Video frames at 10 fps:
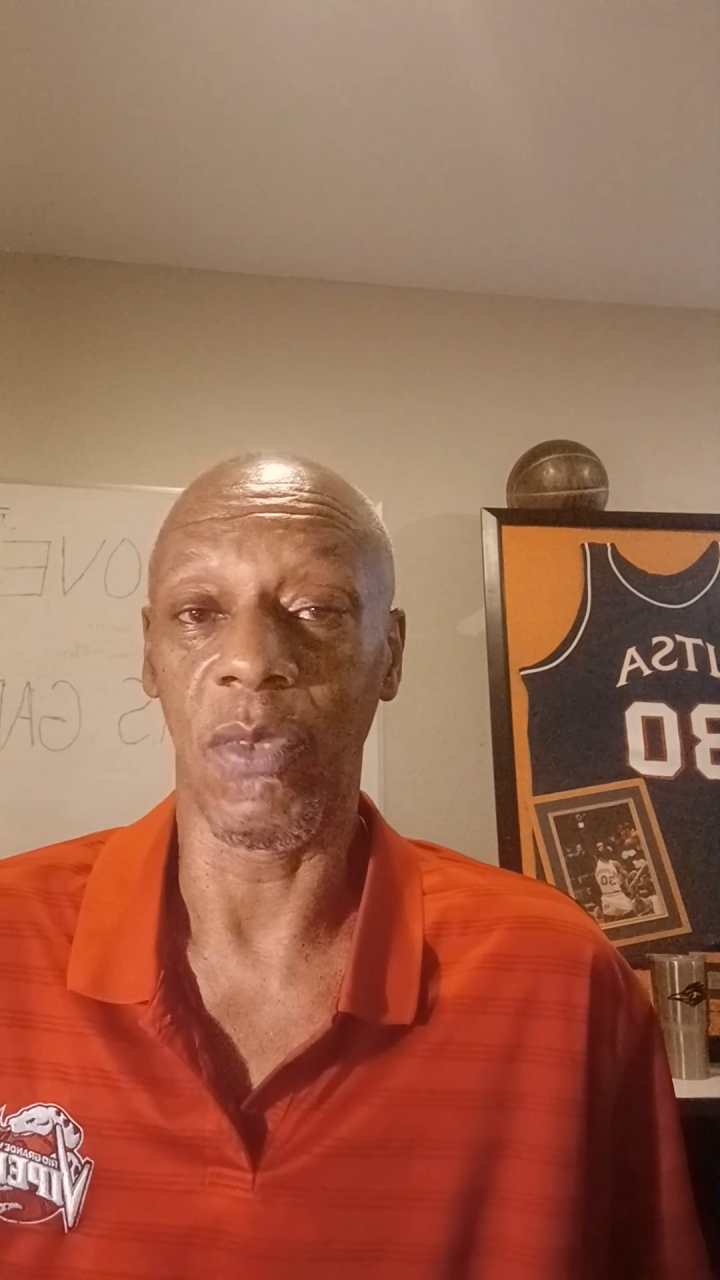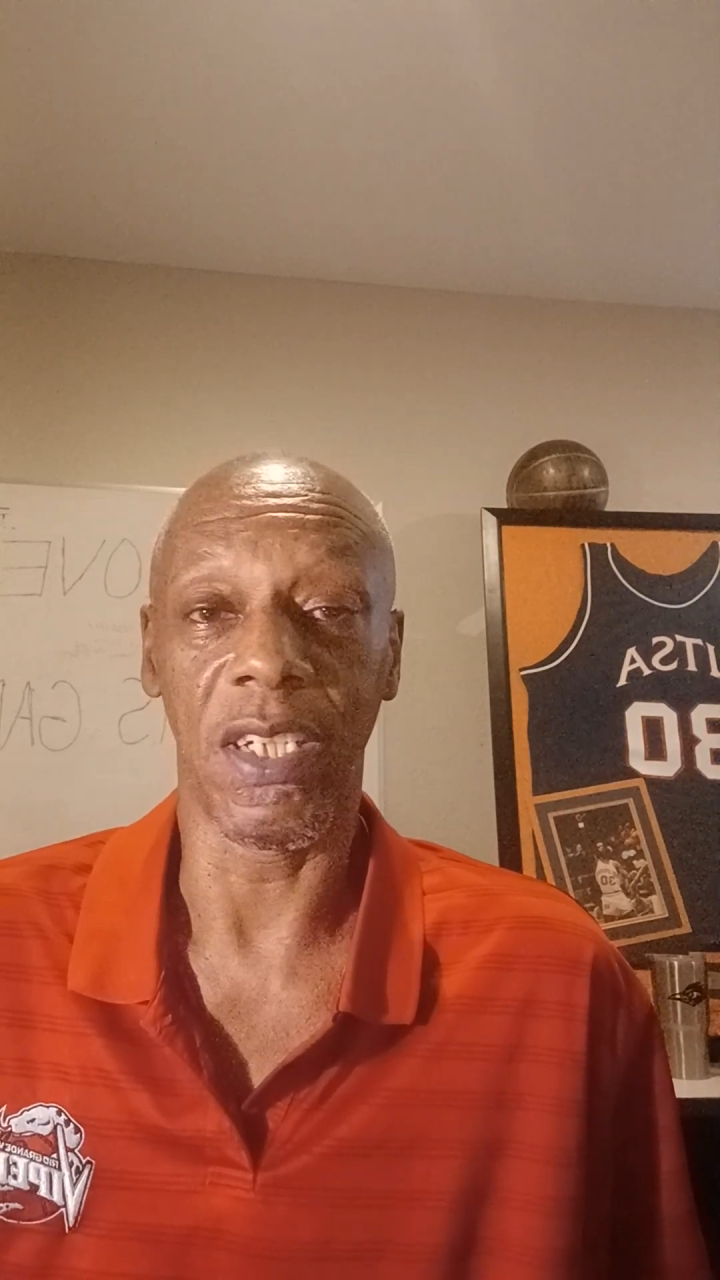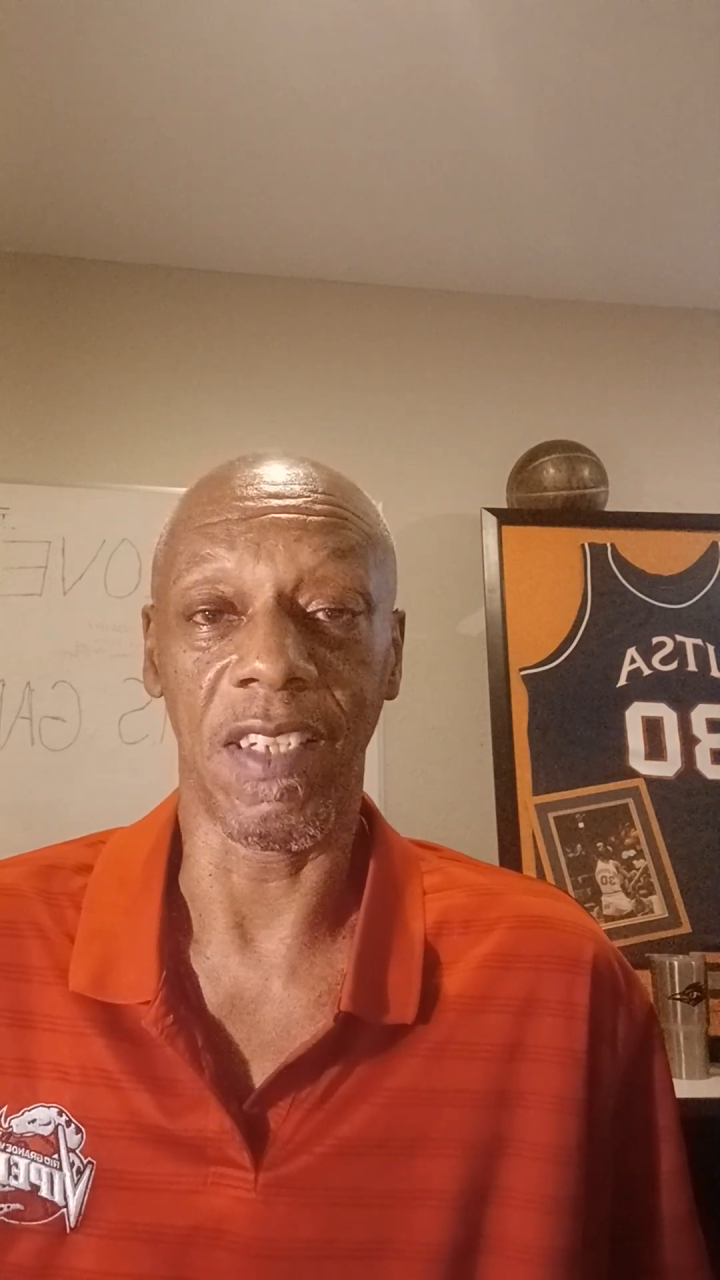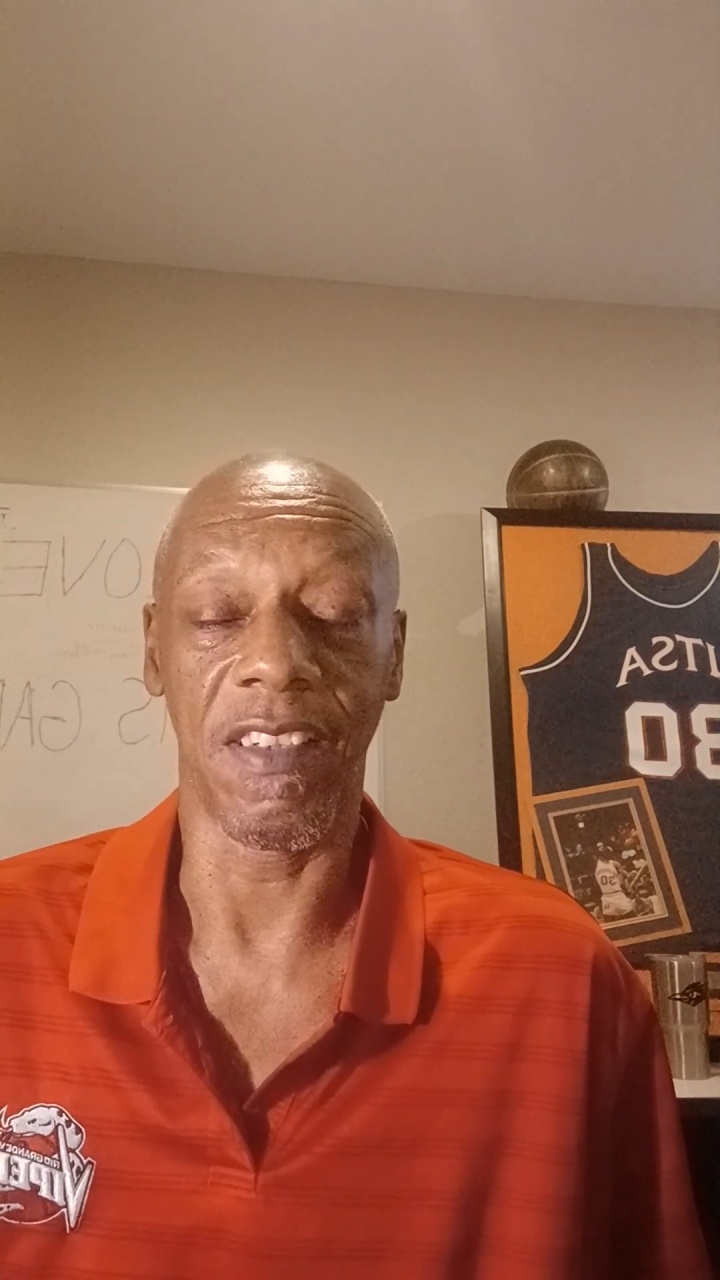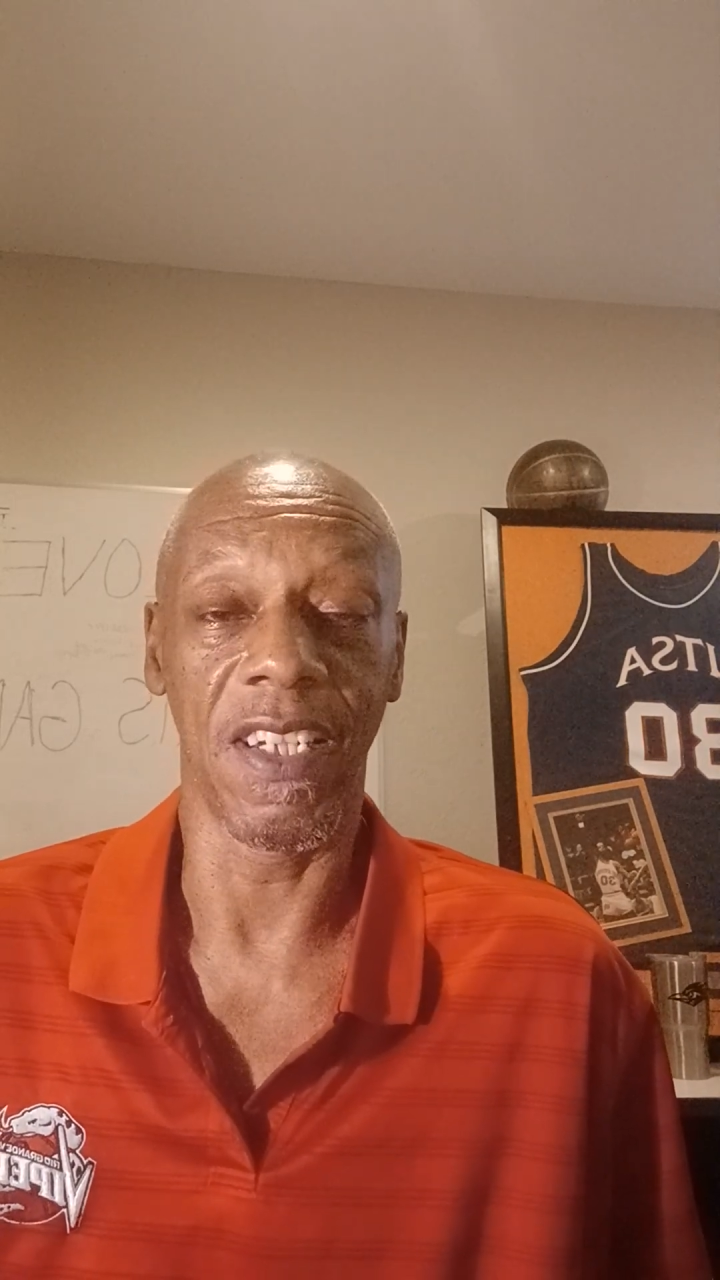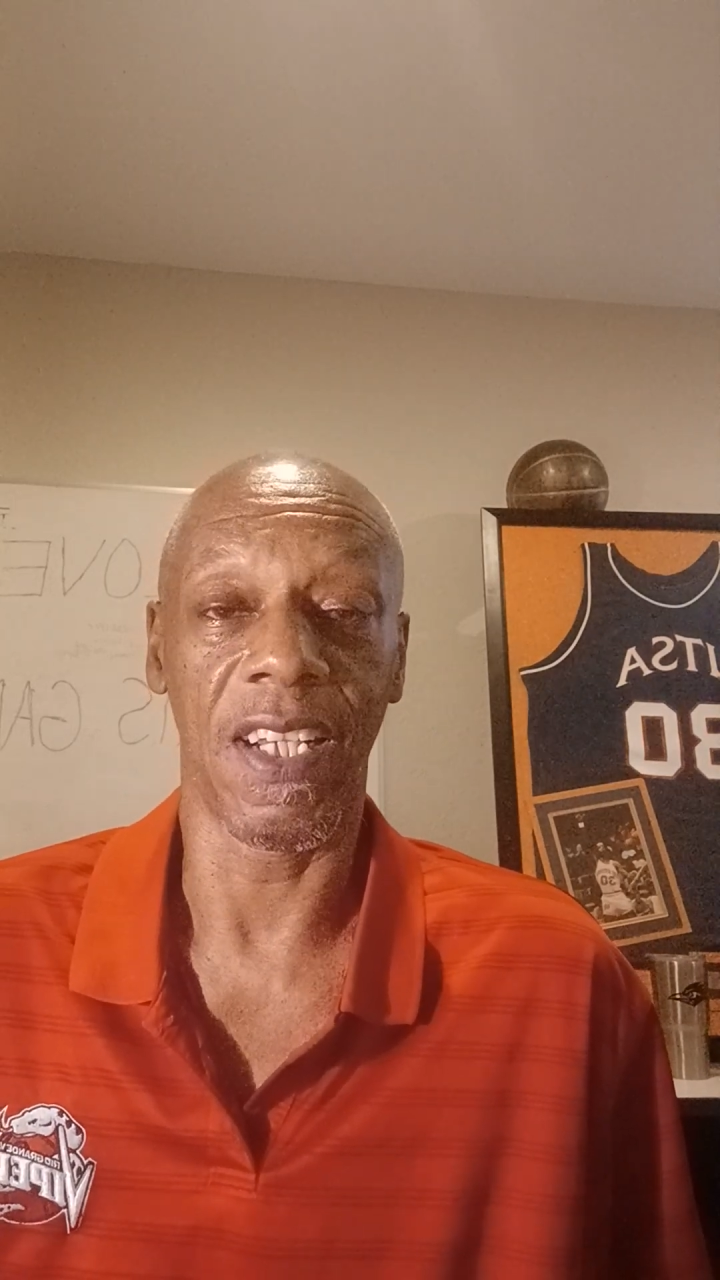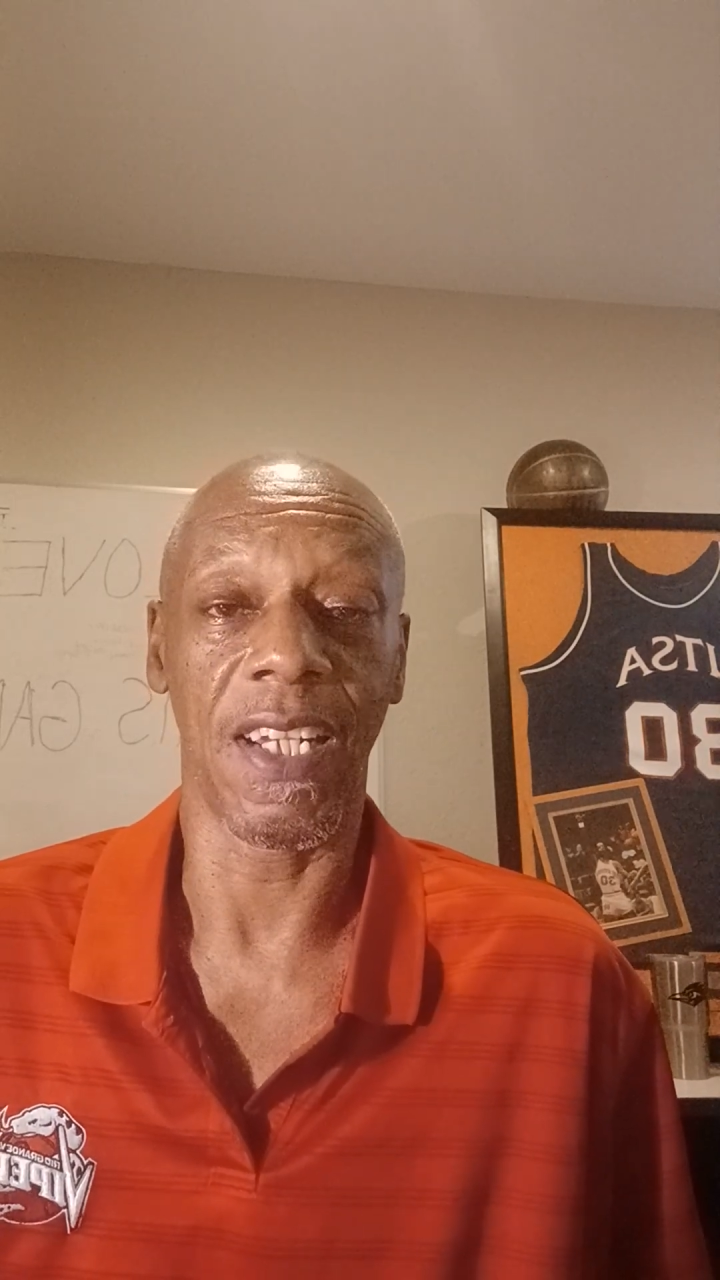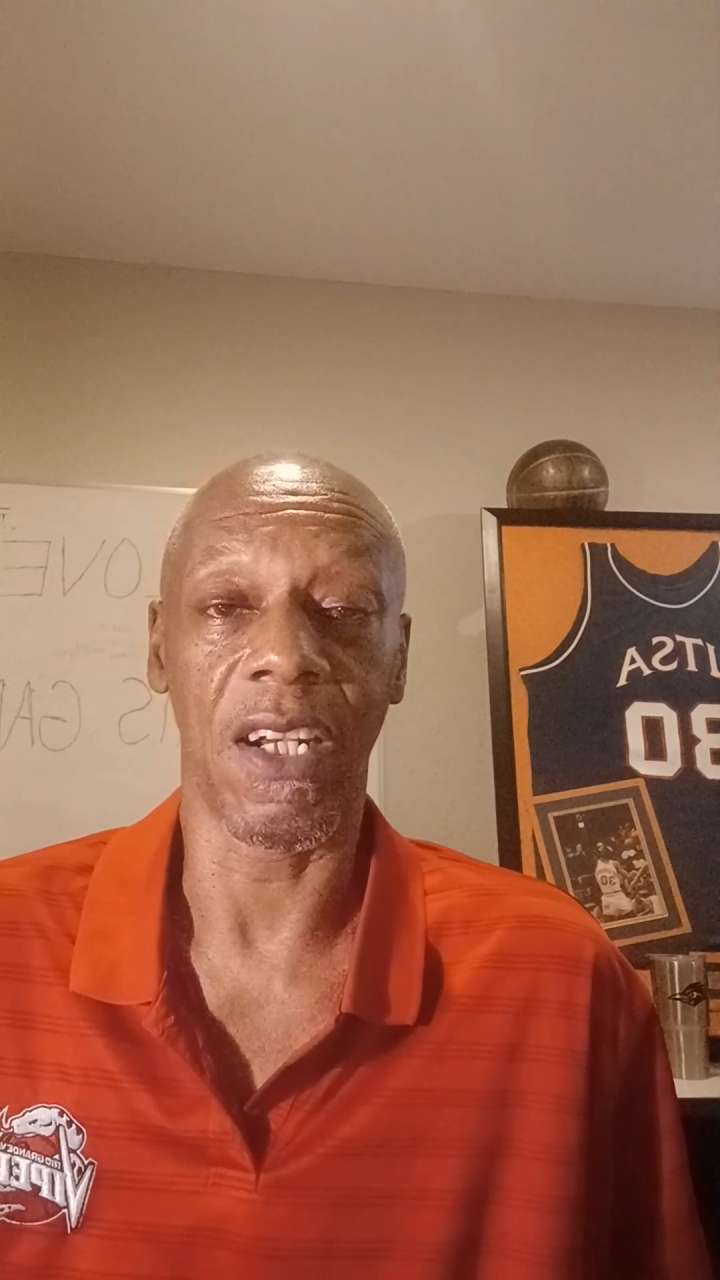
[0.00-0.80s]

what he's done